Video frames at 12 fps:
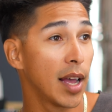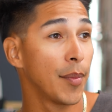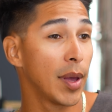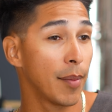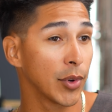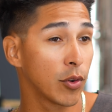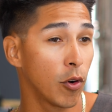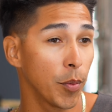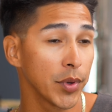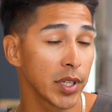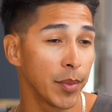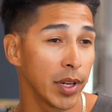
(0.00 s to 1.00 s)
I'm in
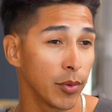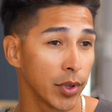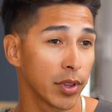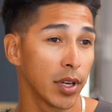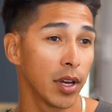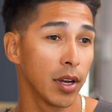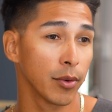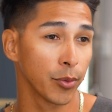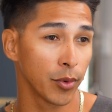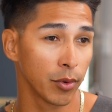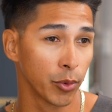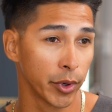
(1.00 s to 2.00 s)
Corpus. I'm hitting with
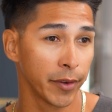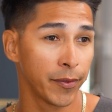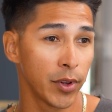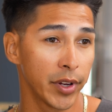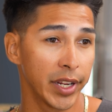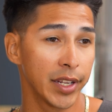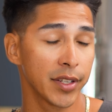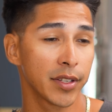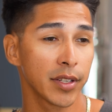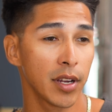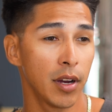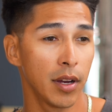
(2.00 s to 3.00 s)
Rudy
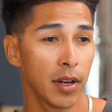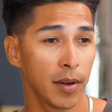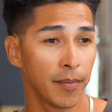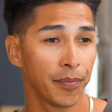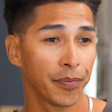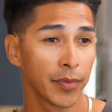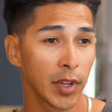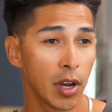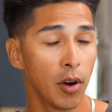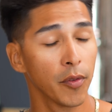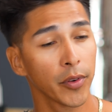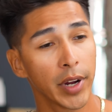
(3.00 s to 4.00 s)
Flores
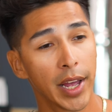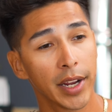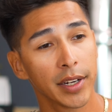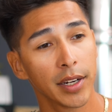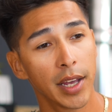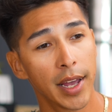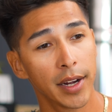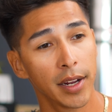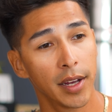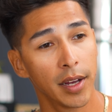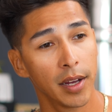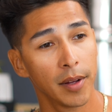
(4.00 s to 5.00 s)
over at
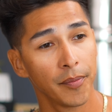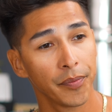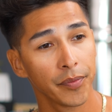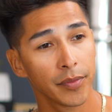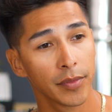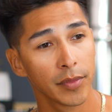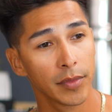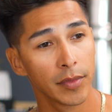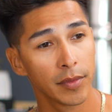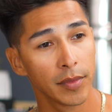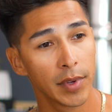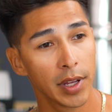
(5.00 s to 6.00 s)
the
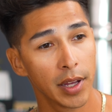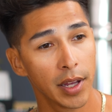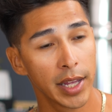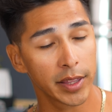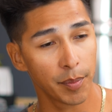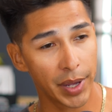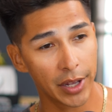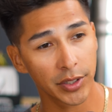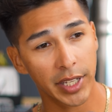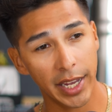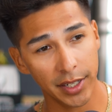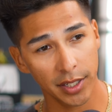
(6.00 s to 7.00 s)

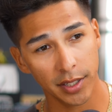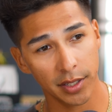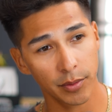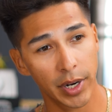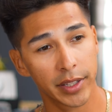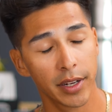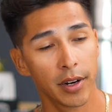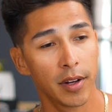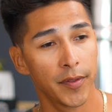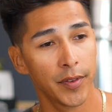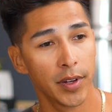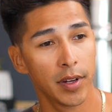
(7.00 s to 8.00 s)
Bells Cages right there
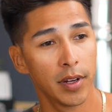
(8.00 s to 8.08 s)
off